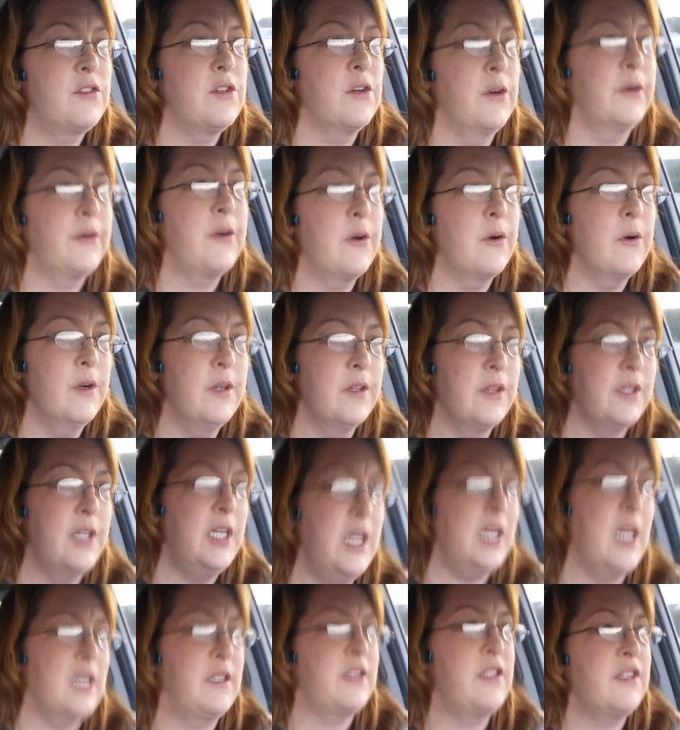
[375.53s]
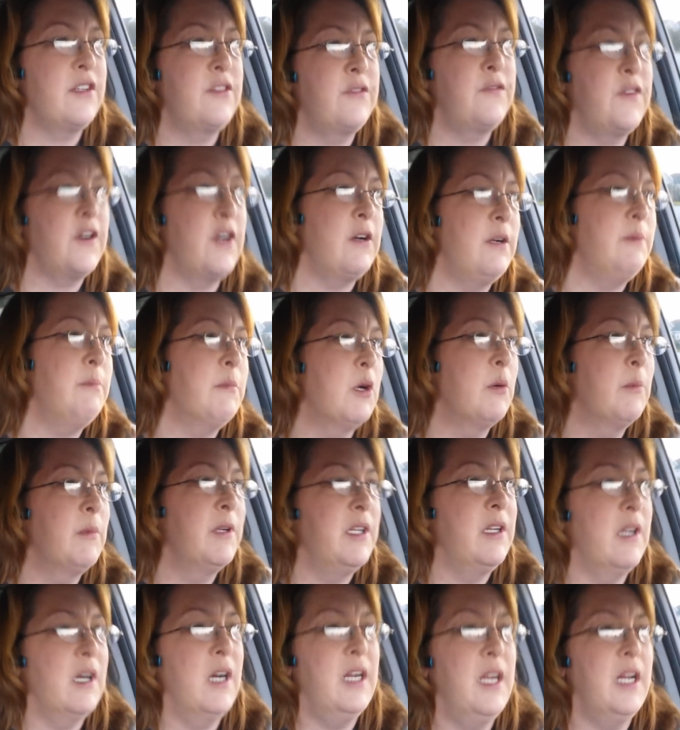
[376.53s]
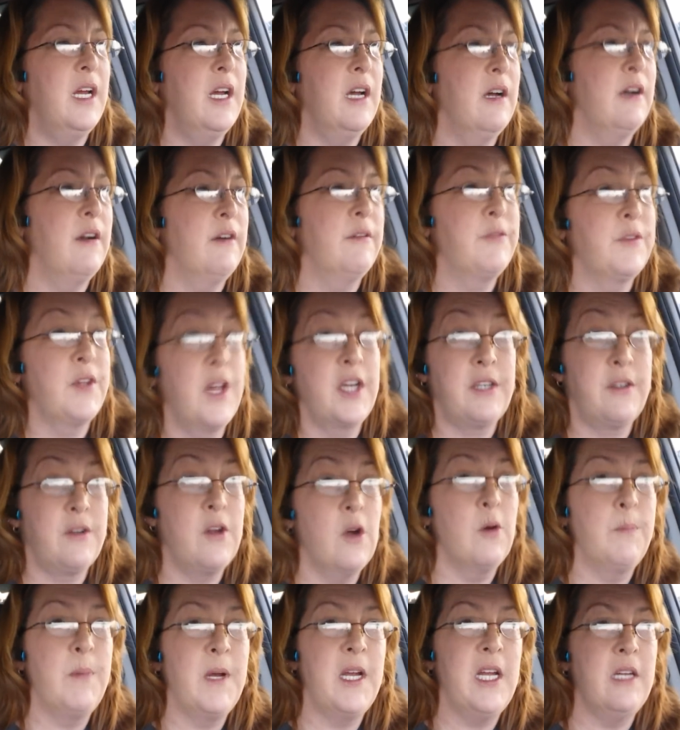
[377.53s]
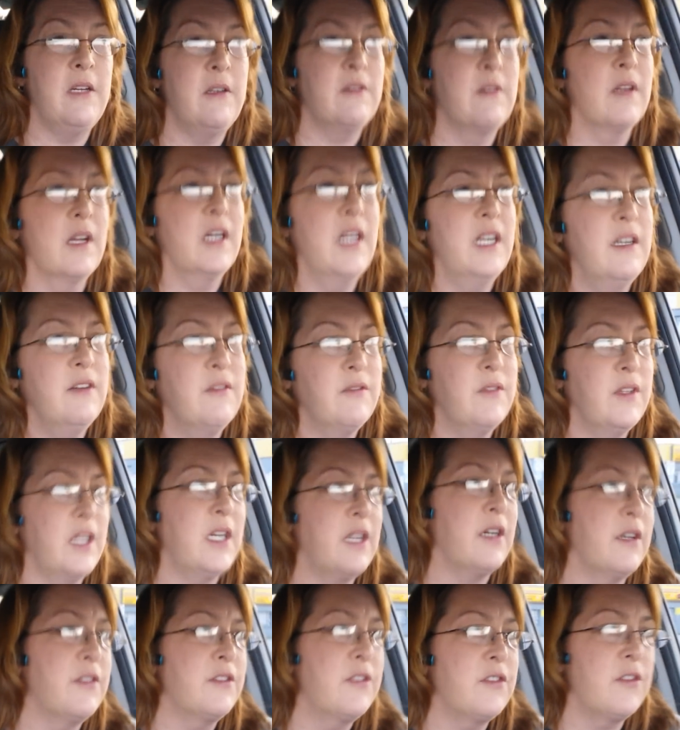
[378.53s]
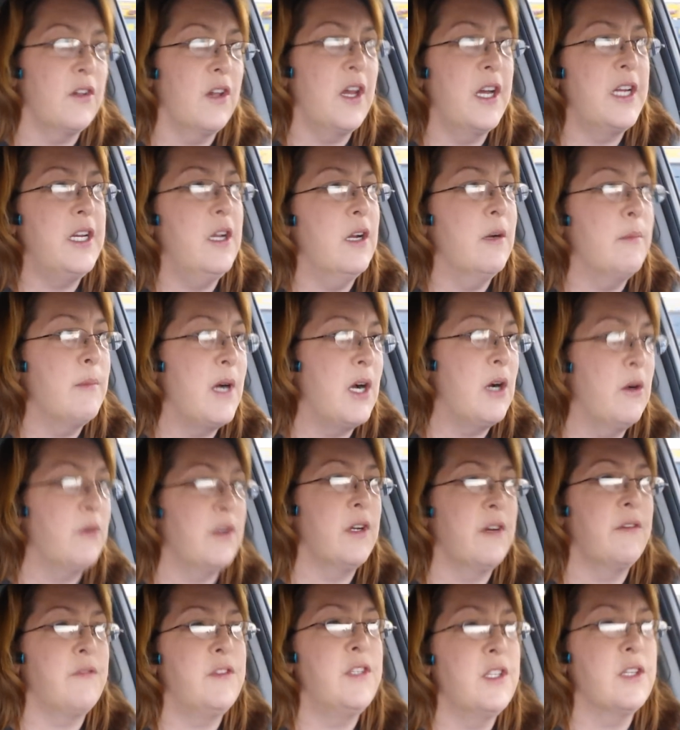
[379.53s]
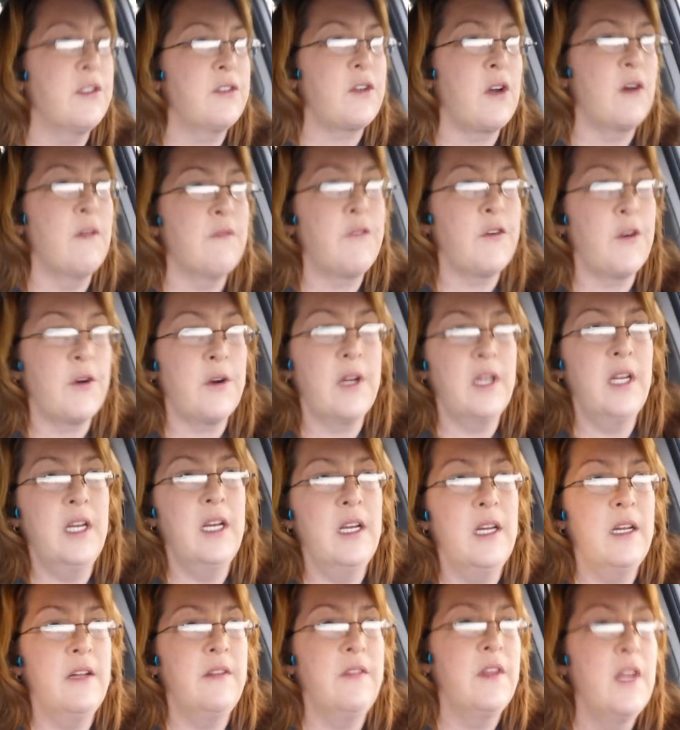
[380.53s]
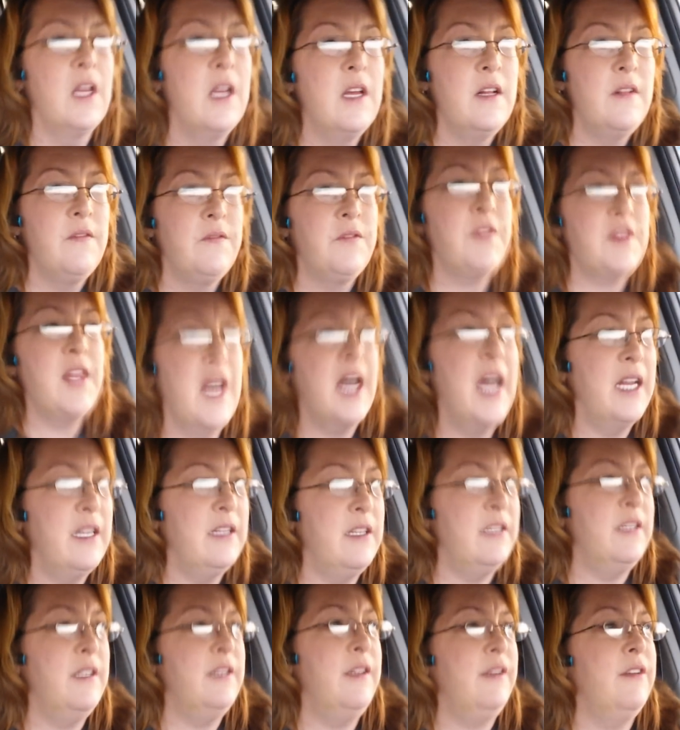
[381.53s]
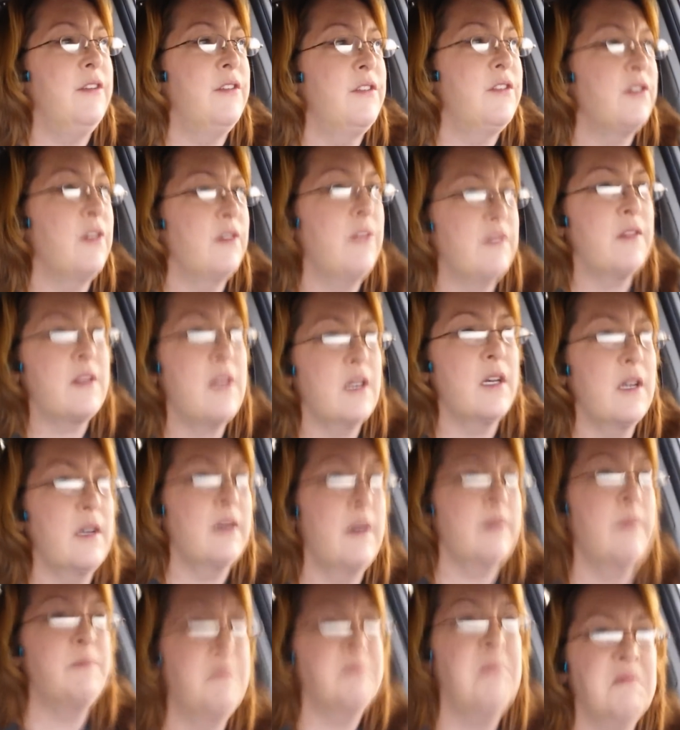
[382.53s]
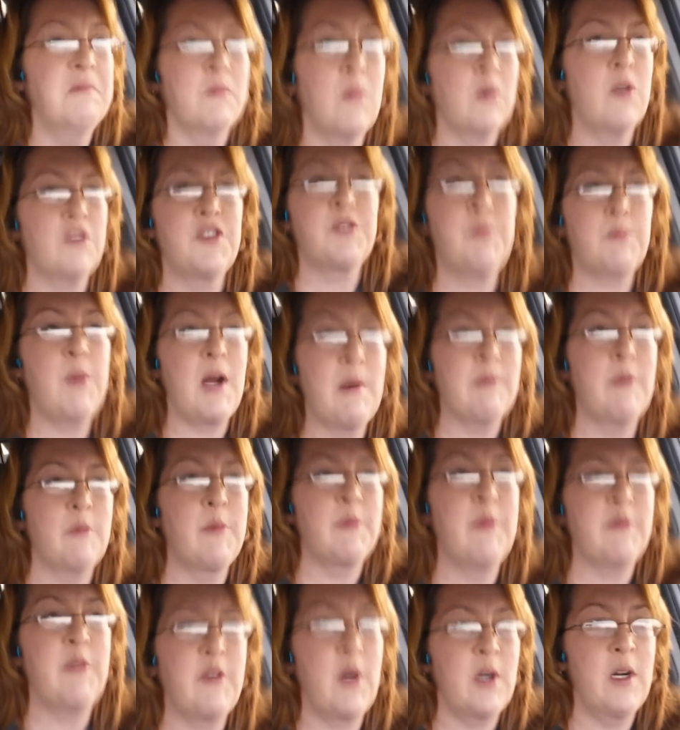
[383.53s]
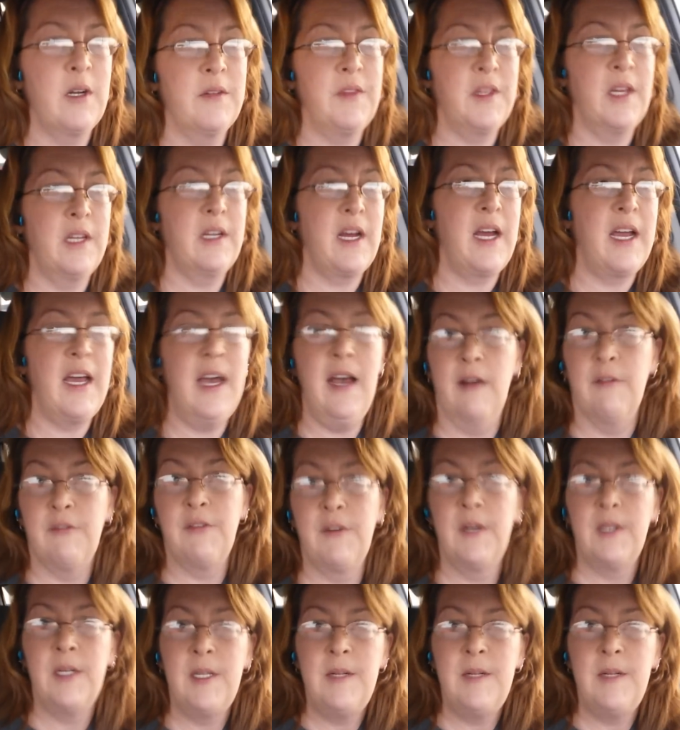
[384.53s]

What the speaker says: So currently, at this very moment, I have like no pain. I have like a slight amount of discomfort, and that is the worst problem that I have.